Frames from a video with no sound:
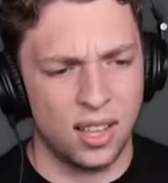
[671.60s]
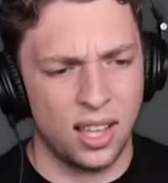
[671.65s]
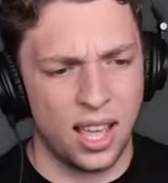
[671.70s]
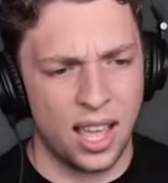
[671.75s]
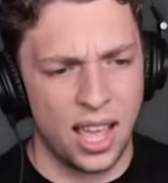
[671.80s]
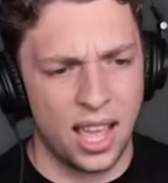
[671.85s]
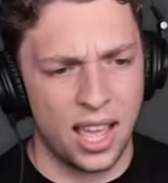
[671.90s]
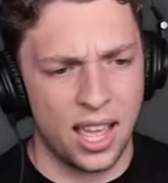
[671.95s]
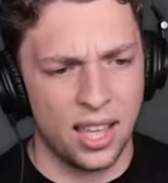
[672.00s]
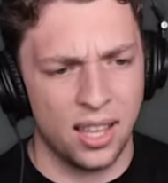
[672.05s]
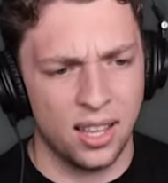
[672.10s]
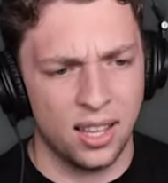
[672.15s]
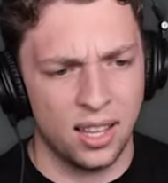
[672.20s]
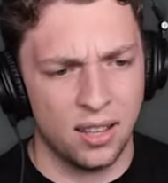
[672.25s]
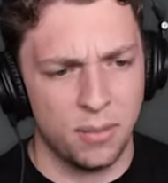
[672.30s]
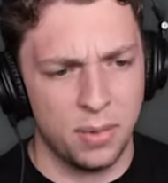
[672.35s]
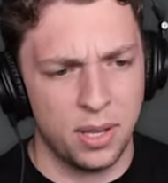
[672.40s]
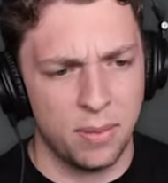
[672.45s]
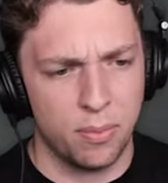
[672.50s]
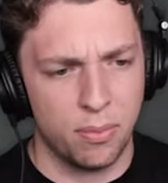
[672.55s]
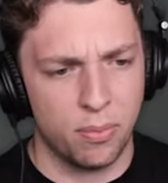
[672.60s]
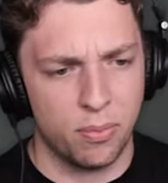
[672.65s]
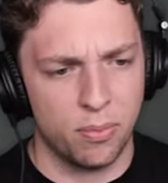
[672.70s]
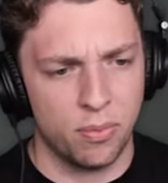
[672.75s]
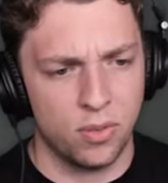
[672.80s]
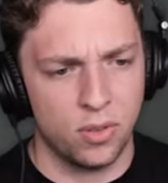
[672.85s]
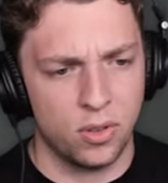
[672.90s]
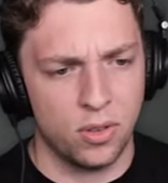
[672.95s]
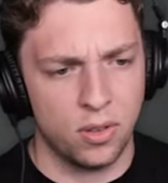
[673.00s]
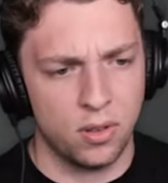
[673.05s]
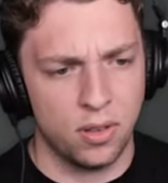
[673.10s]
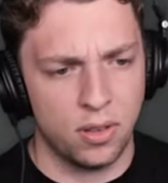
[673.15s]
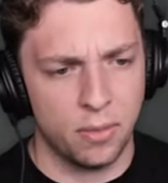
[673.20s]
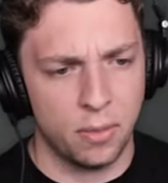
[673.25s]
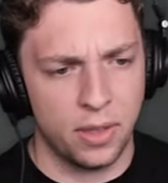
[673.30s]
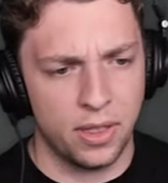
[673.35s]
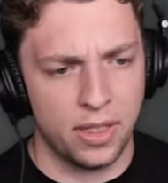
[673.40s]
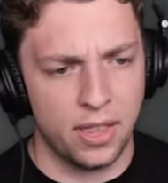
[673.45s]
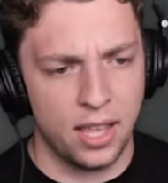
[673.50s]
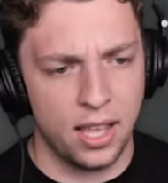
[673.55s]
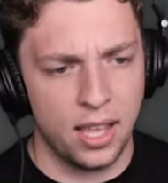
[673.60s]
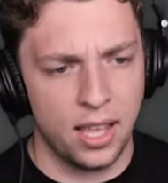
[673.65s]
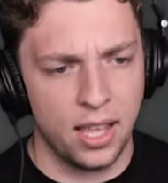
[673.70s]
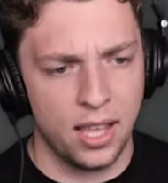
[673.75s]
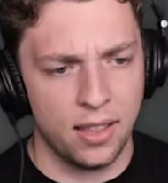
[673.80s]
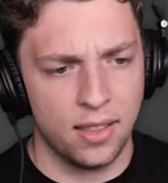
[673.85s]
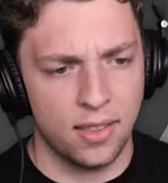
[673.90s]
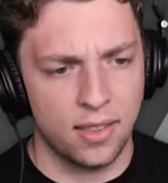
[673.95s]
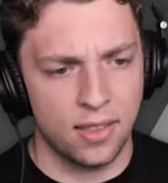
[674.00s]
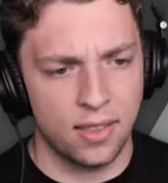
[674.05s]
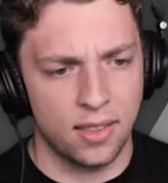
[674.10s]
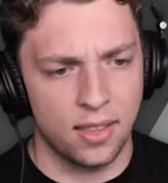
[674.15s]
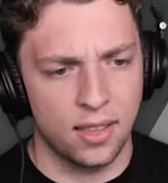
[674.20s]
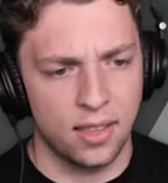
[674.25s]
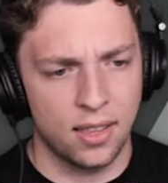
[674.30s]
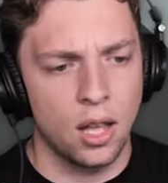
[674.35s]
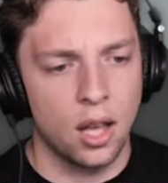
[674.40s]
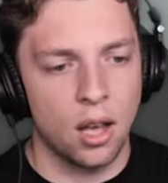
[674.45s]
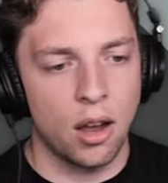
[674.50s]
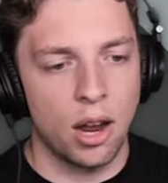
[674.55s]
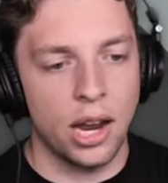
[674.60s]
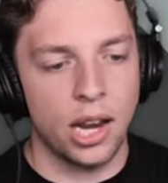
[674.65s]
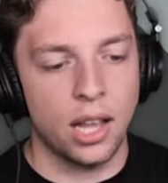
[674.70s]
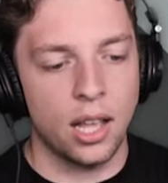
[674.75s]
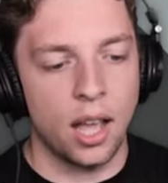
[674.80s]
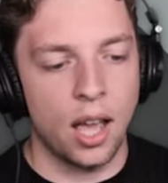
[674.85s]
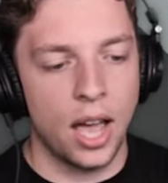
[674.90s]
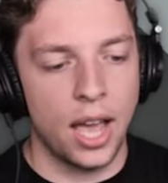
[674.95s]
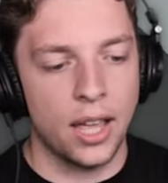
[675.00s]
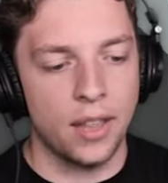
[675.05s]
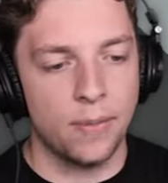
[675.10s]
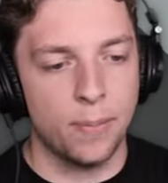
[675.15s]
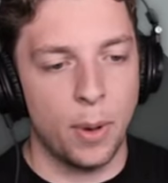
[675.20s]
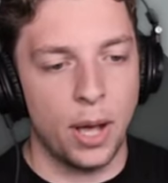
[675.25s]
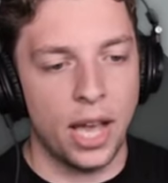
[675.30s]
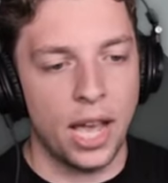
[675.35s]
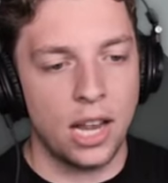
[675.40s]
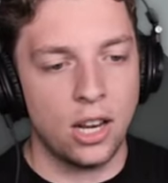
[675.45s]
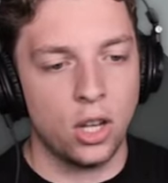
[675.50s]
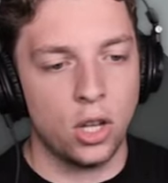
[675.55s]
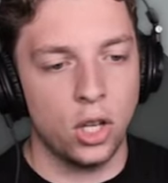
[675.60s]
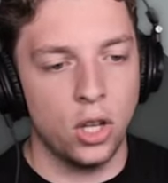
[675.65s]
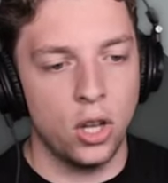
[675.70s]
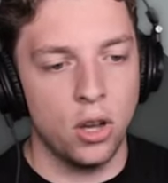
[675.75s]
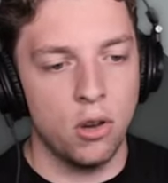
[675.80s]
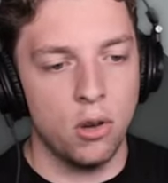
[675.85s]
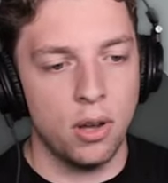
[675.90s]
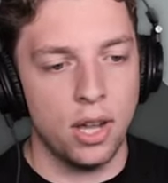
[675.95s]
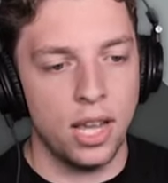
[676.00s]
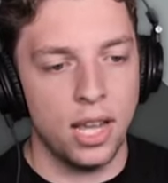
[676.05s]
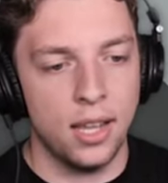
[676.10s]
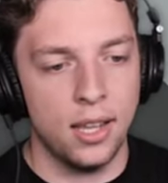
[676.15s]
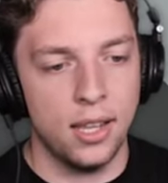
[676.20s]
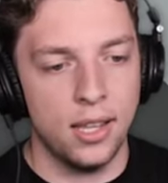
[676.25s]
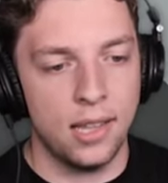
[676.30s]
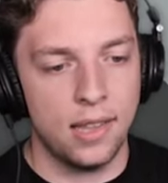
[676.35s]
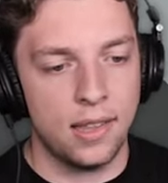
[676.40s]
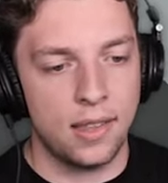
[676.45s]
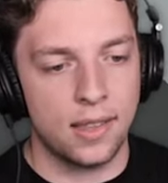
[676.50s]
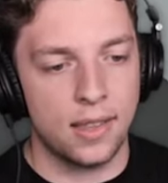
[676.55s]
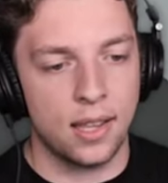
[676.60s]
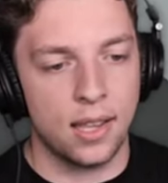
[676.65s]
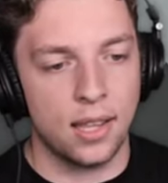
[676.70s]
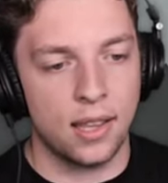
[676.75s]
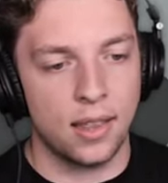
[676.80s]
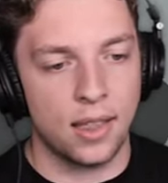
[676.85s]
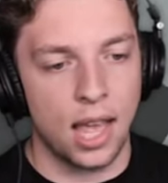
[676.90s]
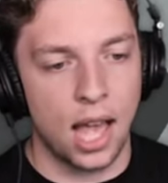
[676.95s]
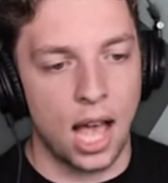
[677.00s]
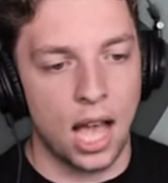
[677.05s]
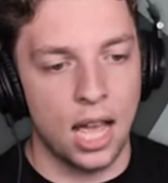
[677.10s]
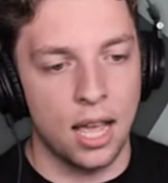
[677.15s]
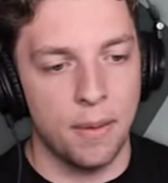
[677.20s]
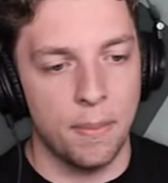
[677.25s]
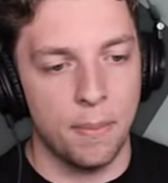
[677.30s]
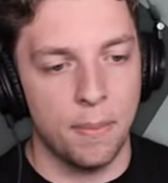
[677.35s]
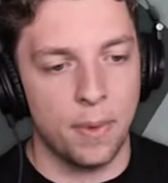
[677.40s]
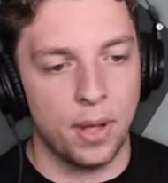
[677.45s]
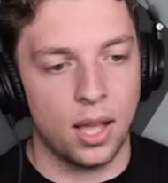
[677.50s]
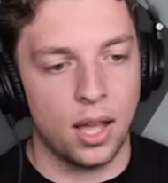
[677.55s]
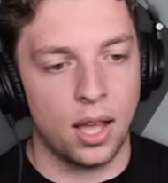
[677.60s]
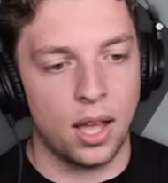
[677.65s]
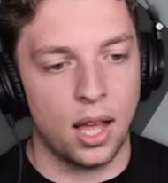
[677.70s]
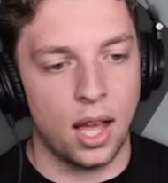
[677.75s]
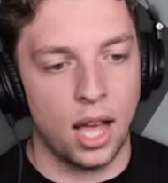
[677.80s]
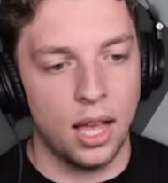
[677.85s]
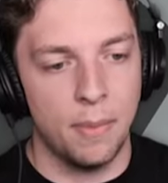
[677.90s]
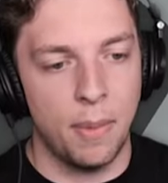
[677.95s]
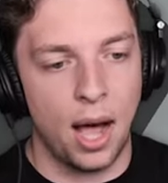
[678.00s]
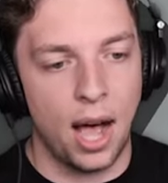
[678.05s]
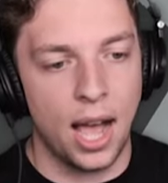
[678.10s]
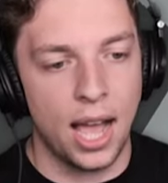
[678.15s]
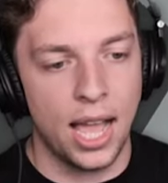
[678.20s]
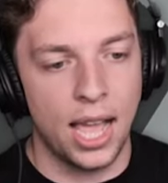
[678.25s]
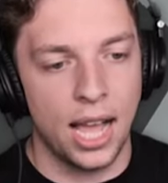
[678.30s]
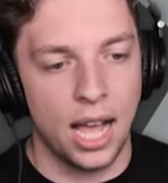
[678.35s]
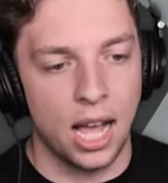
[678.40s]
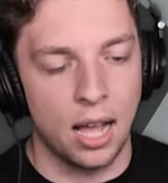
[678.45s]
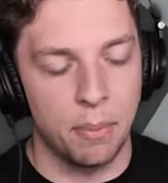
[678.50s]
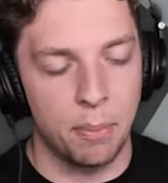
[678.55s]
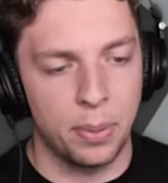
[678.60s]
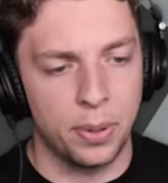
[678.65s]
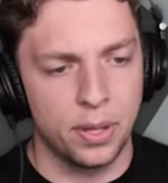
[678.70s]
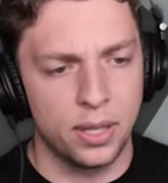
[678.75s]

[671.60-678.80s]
Okay, let me do some of this. All right, guys, my clue is do, that I'm, I'm high up.